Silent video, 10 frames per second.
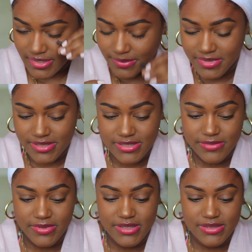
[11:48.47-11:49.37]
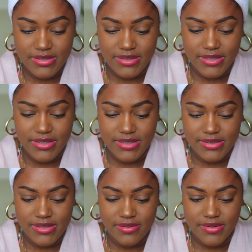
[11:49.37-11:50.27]
Let me just see what these look like,
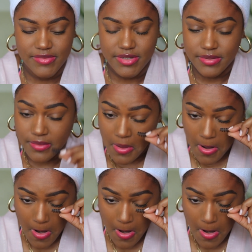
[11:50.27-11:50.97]
because I don't even know.